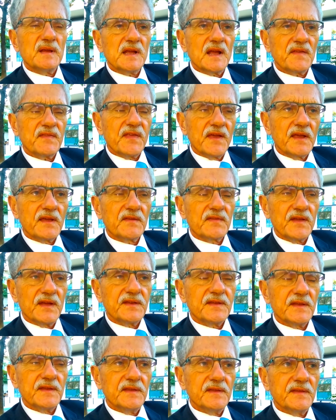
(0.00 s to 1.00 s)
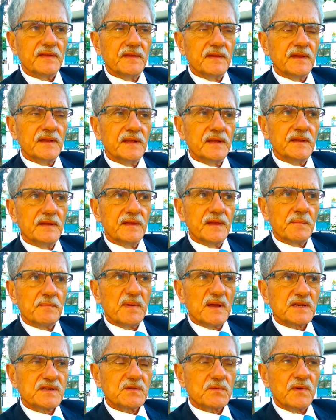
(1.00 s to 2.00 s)
I think that the
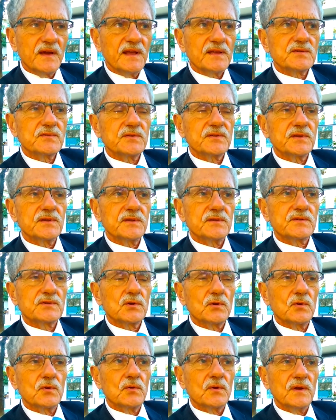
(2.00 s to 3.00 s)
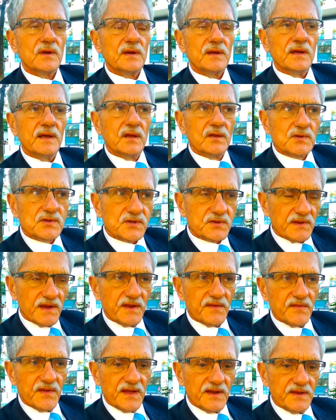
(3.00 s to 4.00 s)
best way to
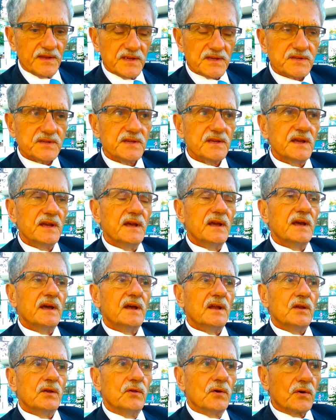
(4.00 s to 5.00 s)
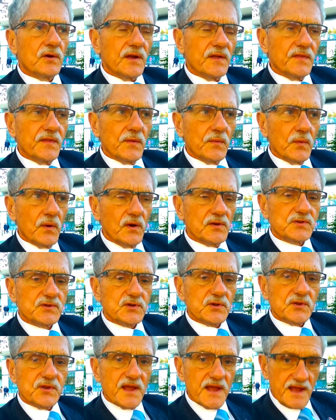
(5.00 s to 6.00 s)
illustrate that is, look at the world
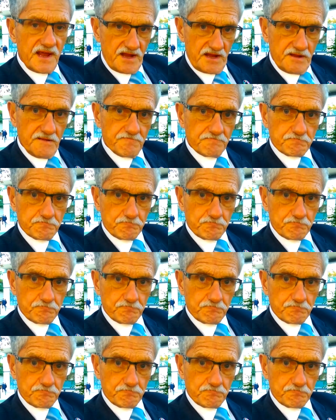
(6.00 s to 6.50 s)
today.